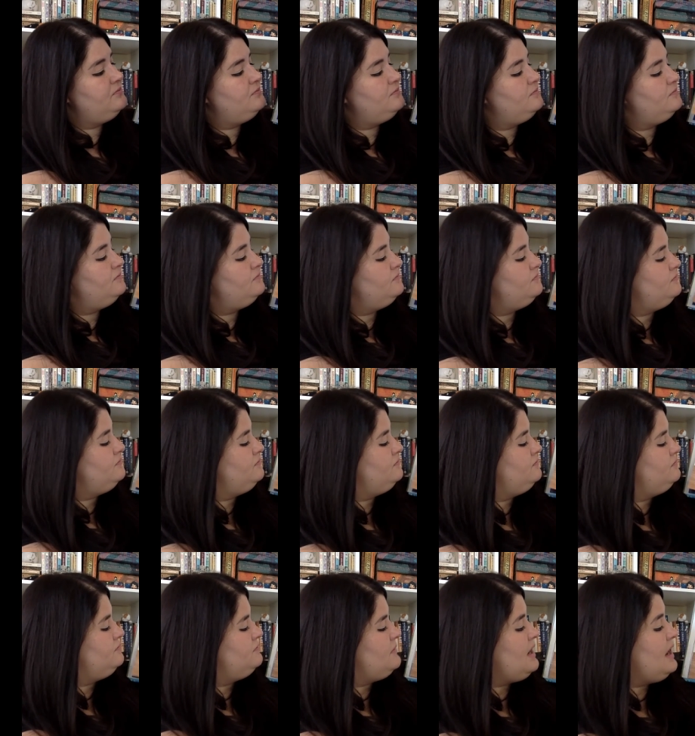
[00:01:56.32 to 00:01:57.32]
water.
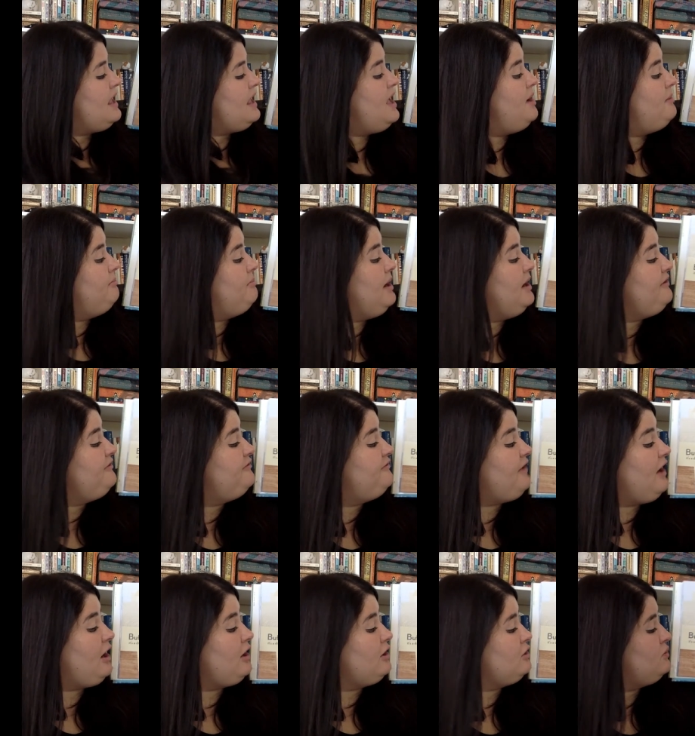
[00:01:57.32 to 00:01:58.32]
But
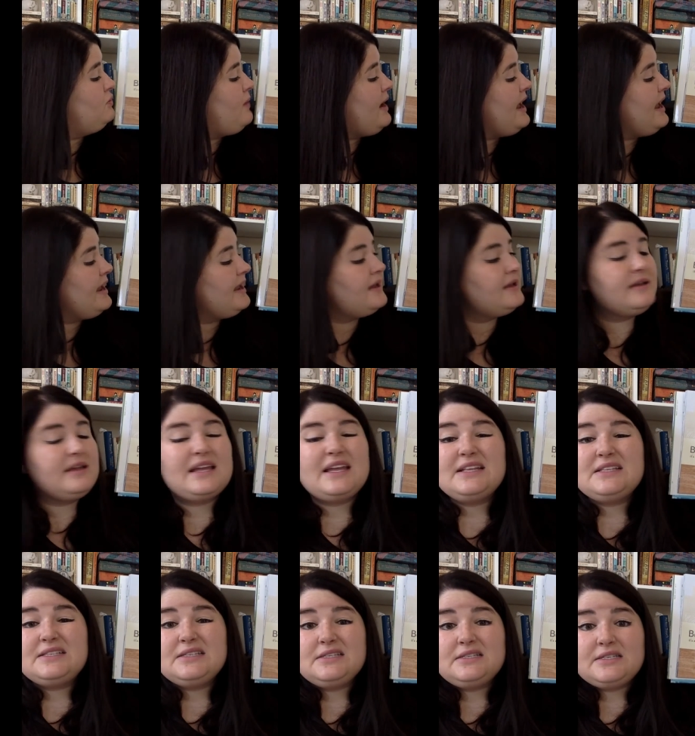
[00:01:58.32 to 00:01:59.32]
far away,
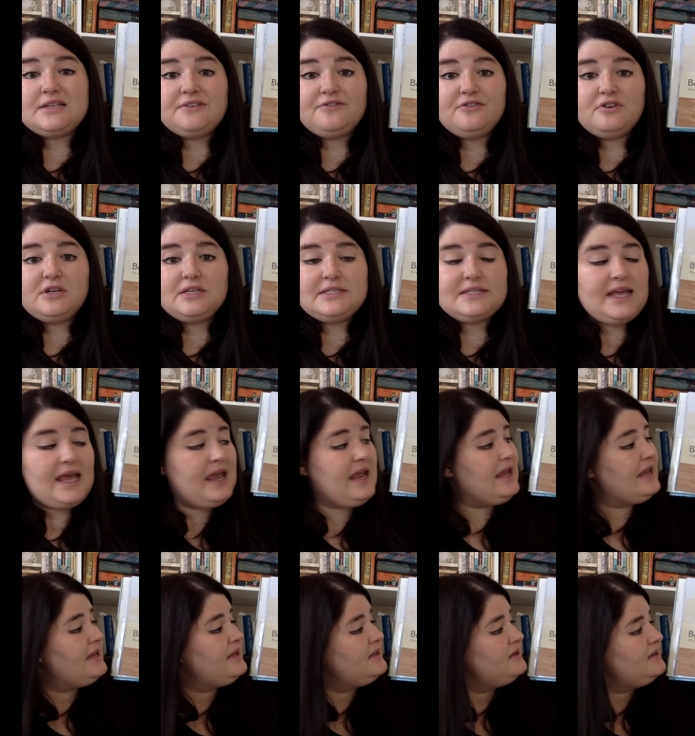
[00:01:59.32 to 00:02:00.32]
it's a different
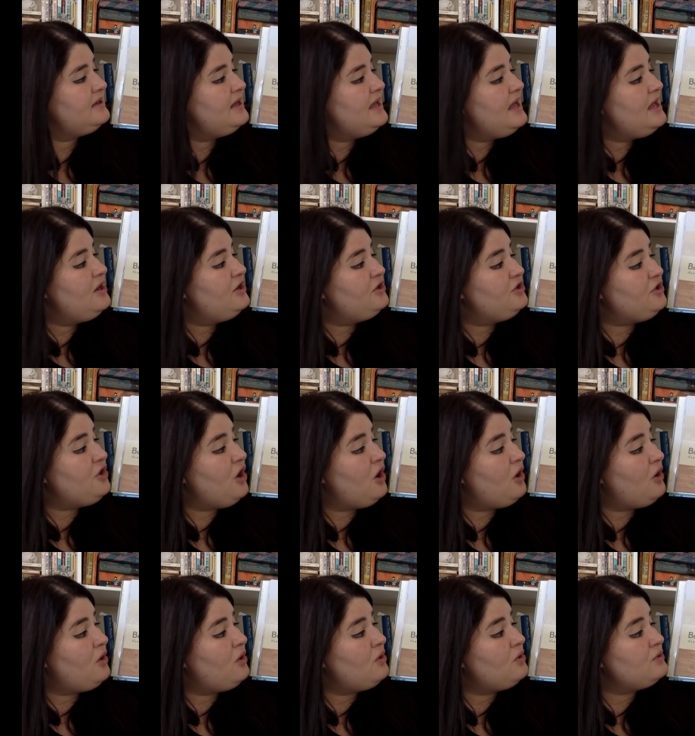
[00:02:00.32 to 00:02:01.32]
day.
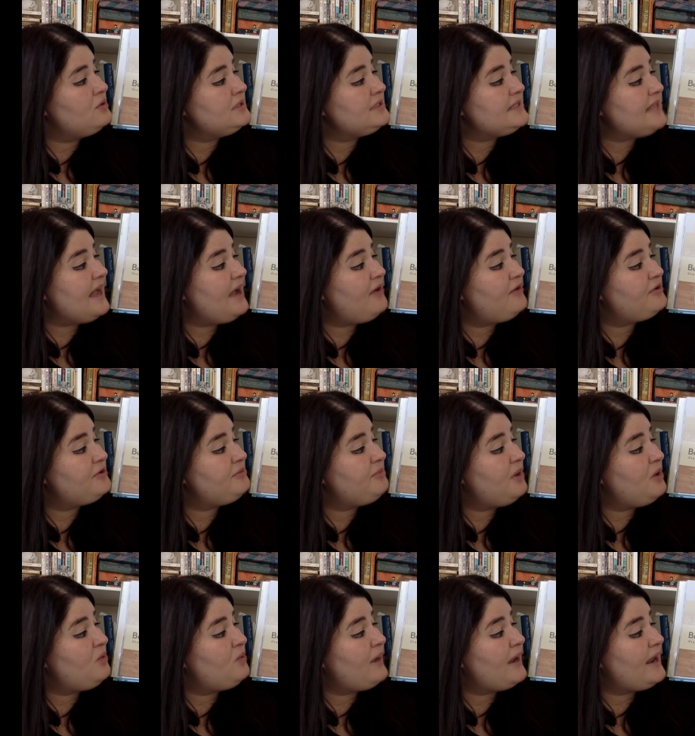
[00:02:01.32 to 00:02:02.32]
No sound
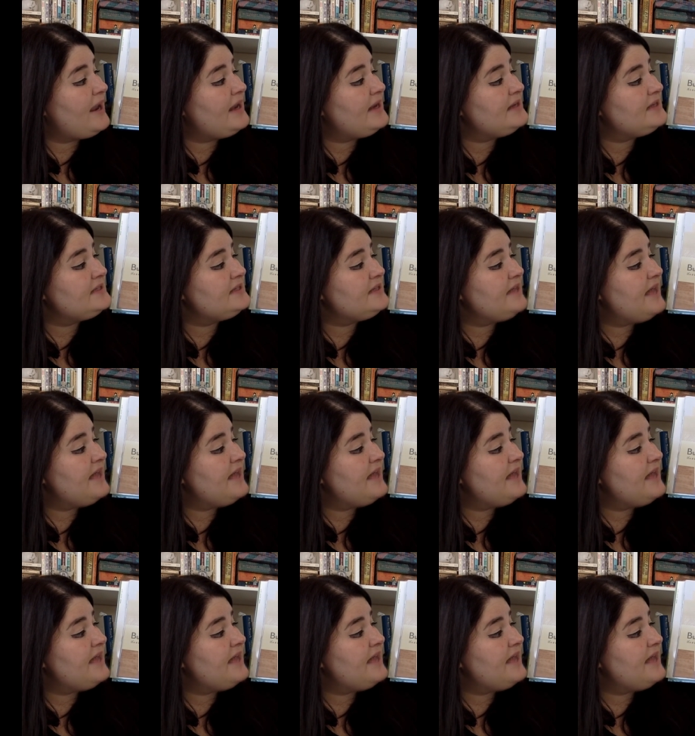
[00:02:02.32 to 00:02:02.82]
but wind,